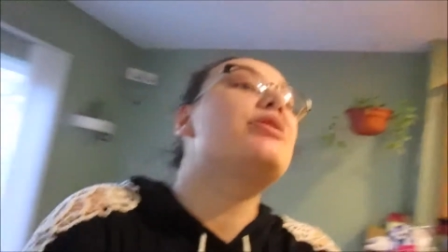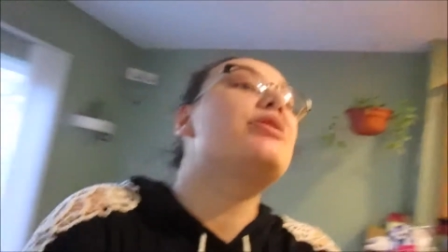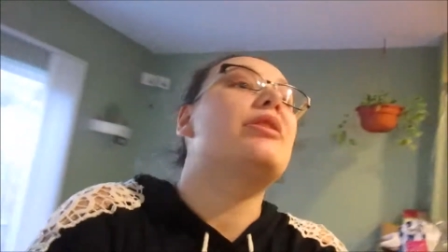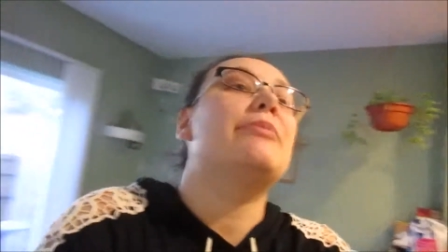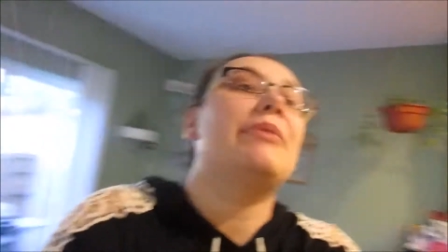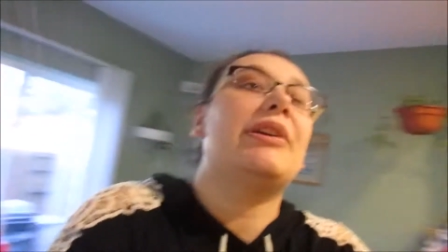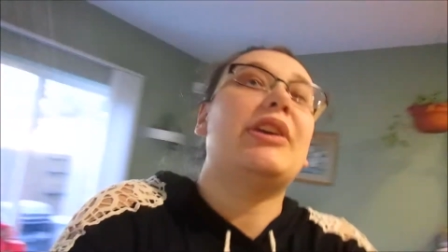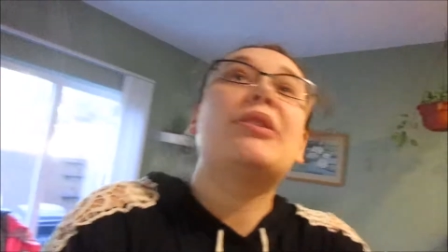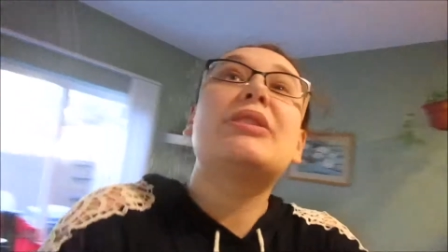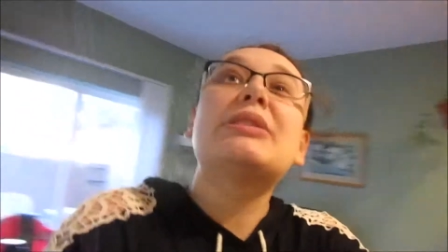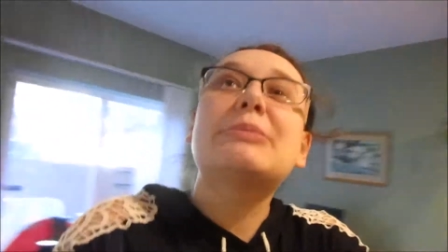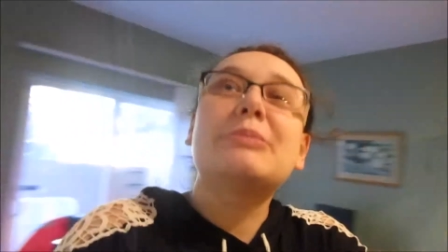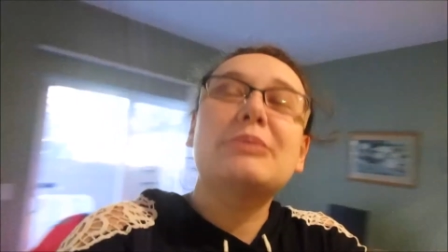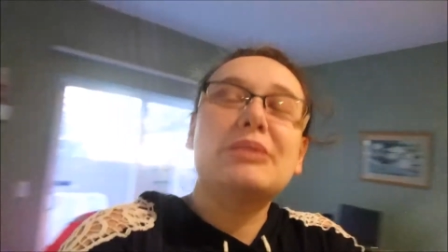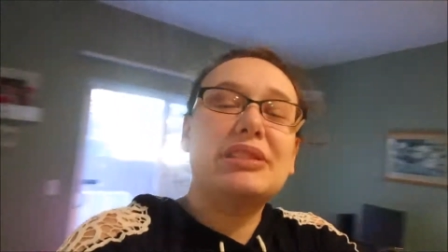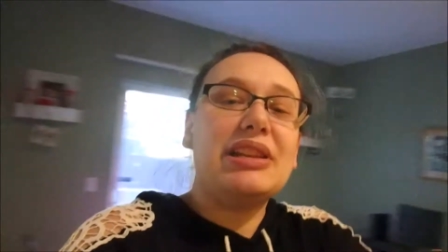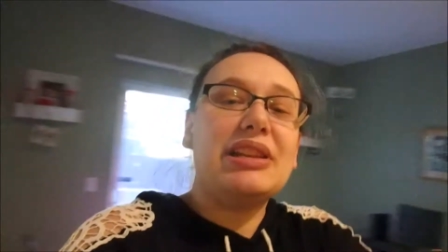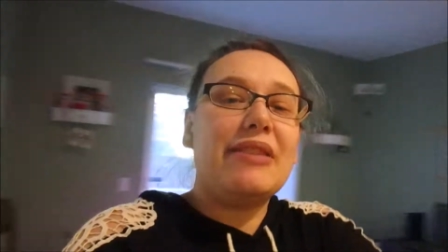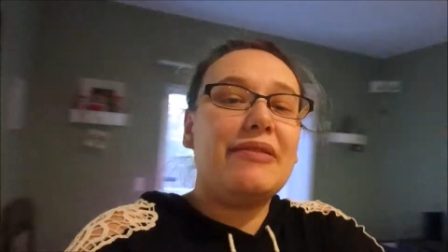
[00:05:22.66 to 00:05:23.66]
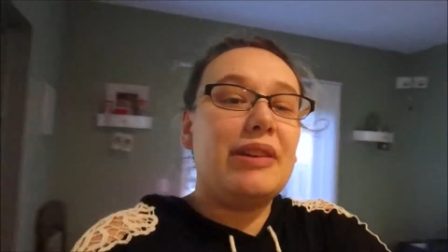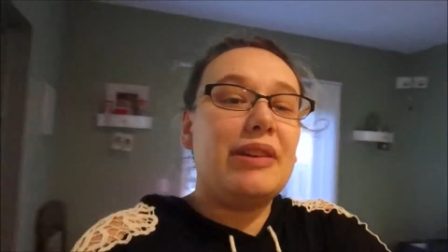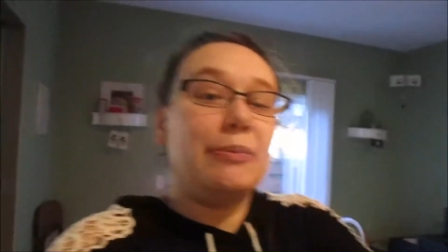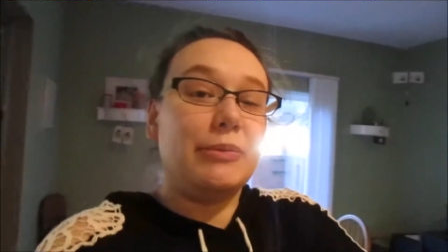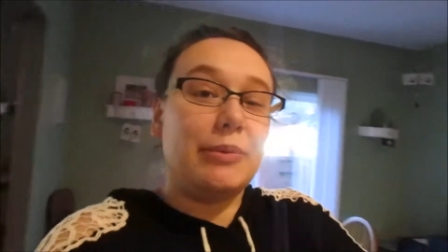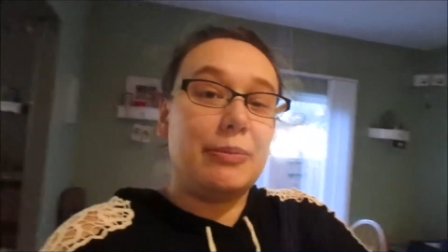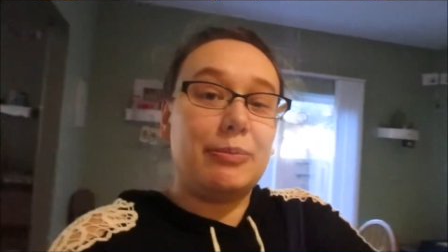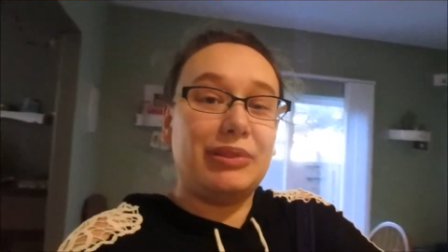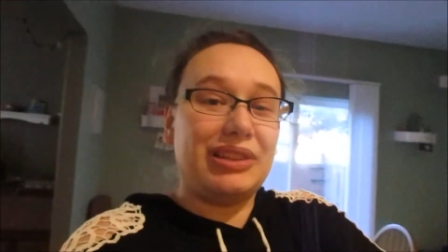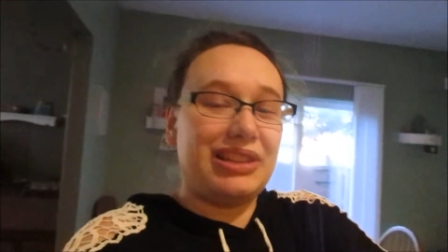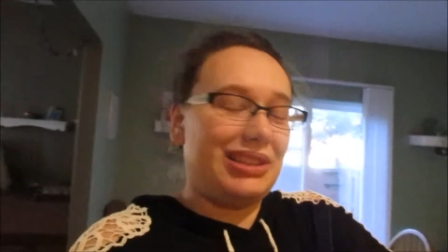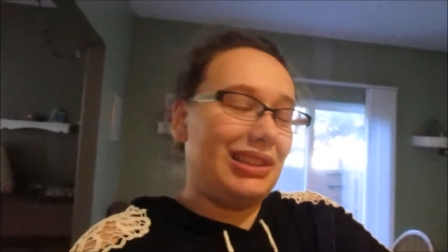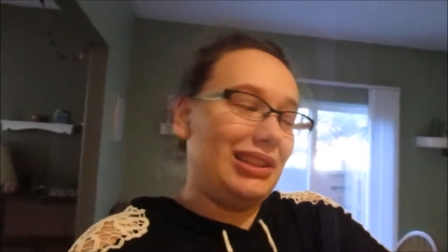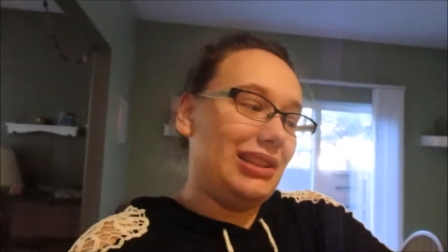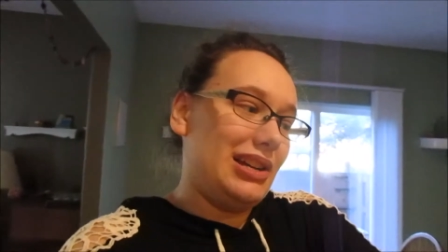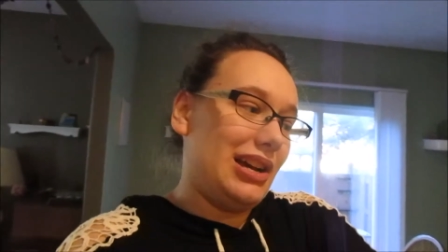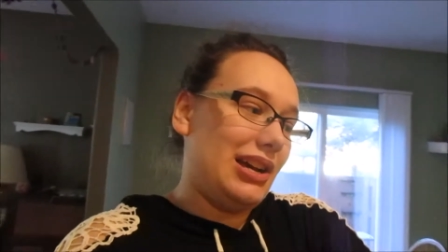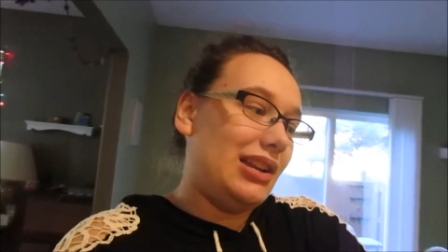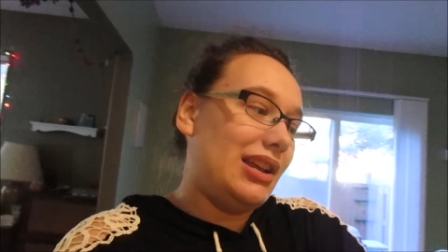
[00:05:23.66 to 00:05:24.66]
all my Christmas stuff. I'm completely
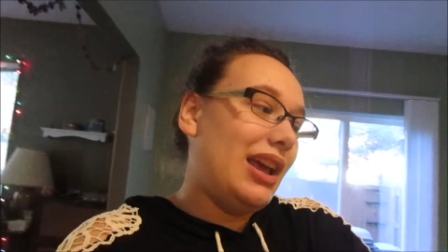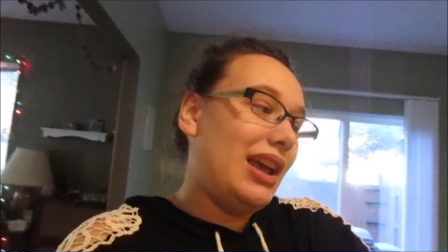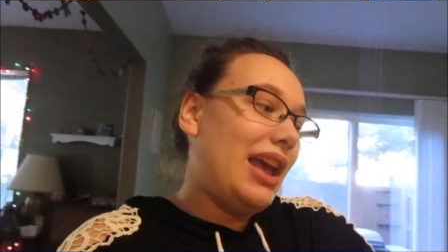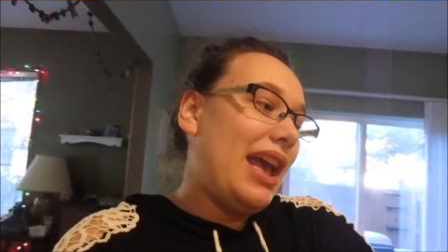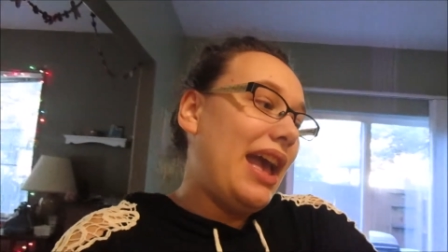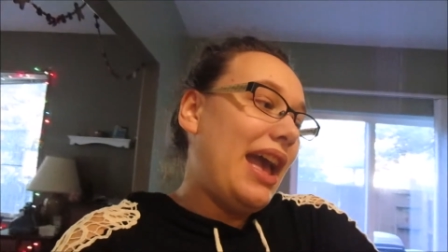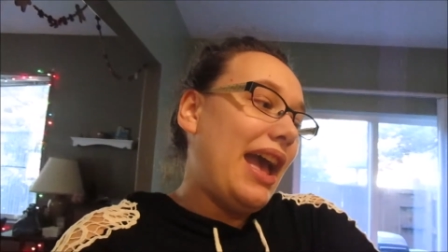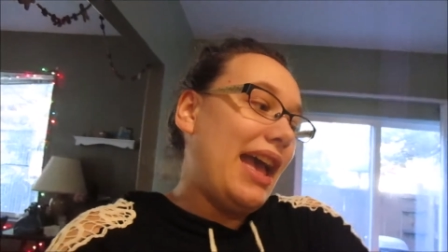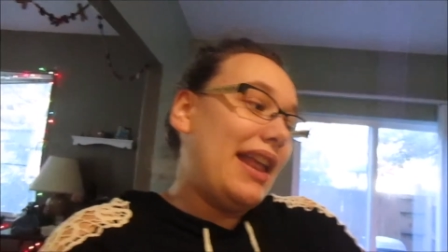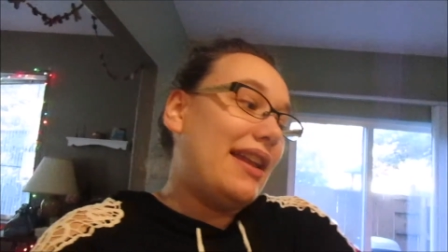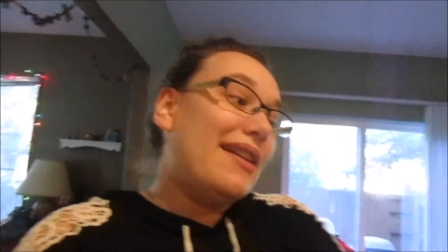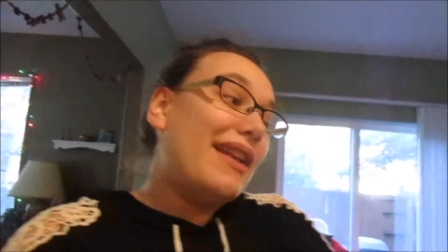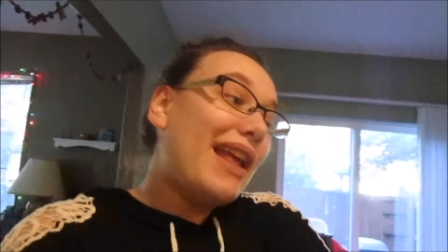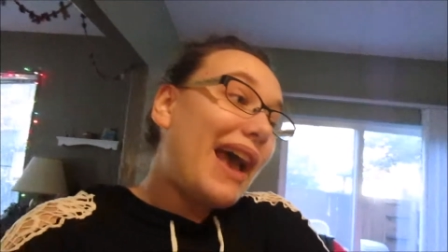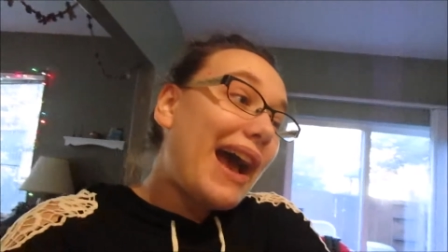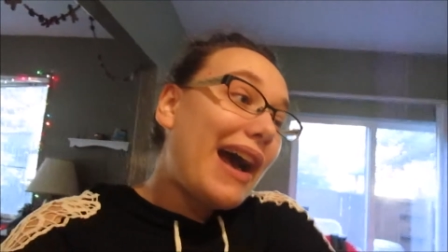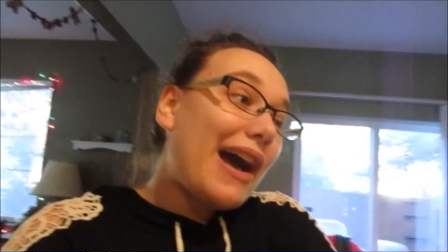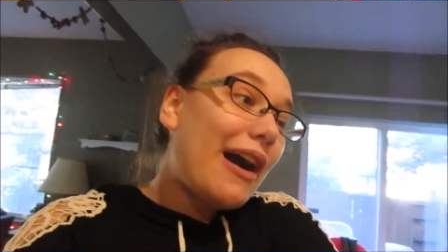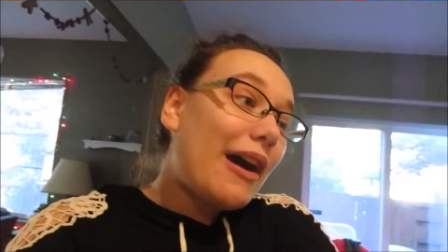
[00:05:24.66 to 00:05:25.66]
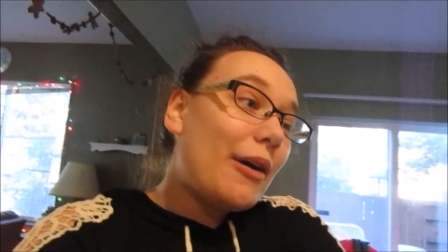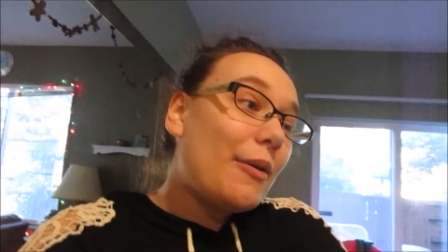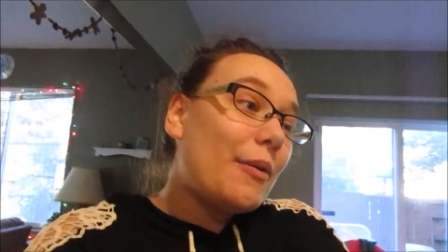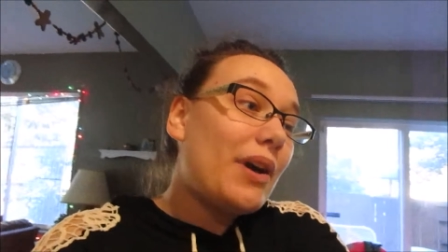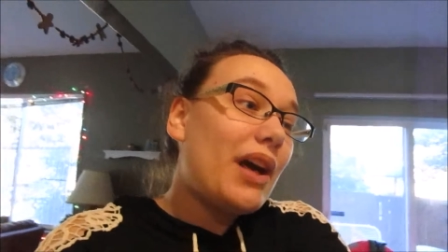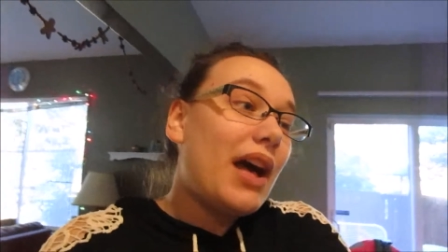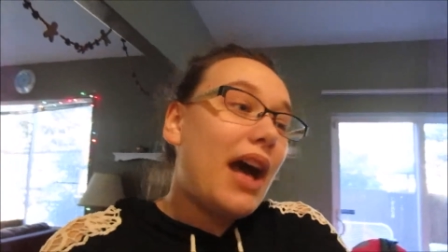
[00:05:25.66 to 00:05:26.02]
done. And now